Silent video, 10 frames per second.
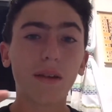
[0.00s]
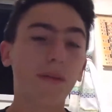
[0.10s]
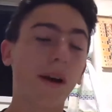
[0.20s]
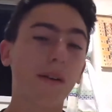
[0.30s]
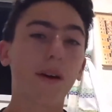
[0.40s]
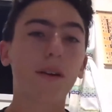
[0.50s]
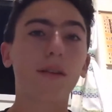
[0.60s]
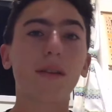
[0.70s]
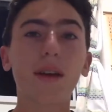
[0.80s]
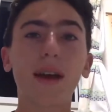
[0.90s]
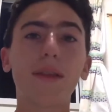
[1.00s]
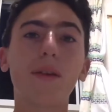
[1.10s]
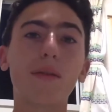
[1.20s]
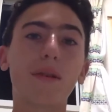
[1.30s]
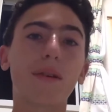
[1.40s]
virons, and
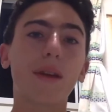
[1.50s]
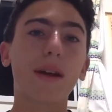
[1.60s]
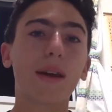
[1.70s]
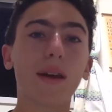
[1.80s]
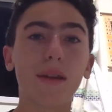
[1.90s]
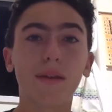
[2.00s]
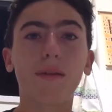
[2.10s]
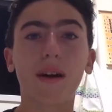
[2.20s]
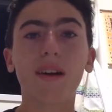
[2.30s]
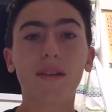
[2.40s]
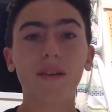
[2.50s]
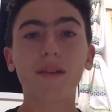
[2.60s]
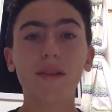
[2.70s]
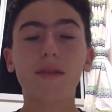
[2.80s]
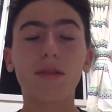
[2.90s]
those are the
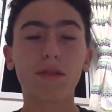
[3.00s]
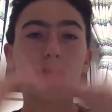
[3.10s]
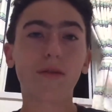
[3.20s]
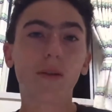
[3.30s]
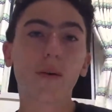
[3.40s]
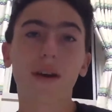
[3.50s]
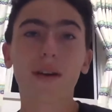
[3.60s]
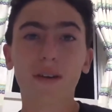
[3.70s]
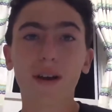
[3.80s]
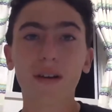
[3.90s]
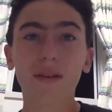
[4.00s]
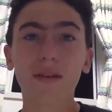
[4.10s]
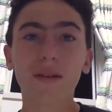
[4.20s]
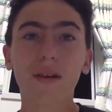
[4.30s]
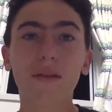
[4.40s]
viruses just floating around and
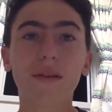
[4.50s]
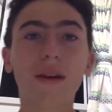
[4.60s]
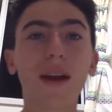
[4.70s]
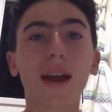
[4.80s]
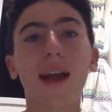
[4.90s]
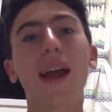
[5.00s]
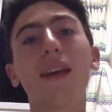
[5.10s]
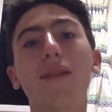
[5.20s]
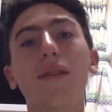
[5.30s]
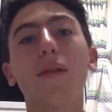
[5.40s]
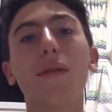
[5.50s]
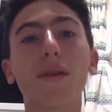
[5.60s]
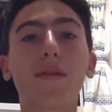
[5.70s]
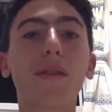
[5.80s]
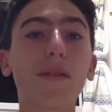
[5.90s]
stuff. And so
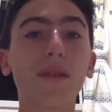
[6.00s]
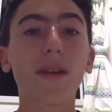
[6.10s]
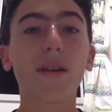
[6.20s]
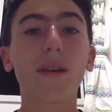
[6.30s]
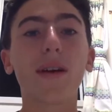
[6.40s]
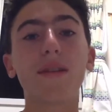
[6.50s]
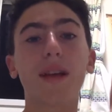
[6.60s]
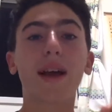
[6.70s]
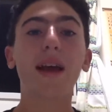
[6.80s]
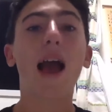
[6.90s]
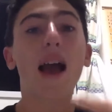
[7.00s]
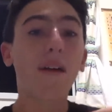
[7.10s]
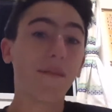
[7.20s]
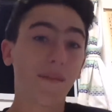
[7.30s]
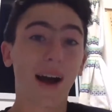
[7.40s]
this first theory is
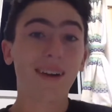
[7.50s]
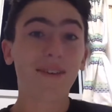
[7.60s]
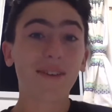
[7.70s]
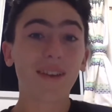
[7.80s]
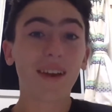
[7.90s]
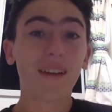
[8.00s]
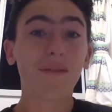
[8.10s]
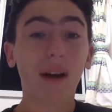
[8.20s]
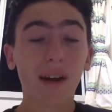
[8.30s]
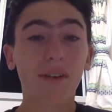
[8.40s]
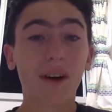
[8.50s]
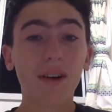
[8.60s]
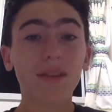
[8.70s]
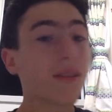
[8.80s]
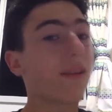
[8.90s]

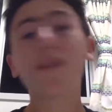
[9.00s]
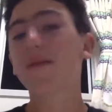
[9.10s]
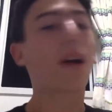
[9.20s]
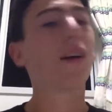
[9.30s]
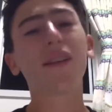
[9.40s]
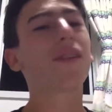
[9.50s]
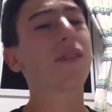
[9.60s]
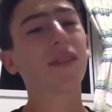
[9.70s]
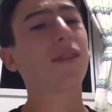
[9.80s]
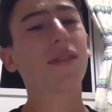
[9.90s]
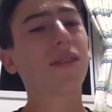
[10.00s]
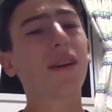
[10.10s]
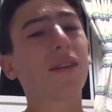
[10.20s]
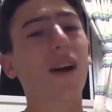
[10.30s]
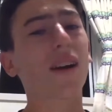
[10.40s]
virons,
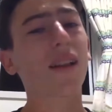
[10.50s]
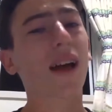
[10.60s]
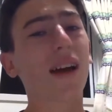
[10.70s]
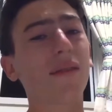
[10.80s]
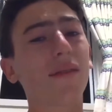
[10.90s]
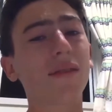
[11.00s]
they're not alive.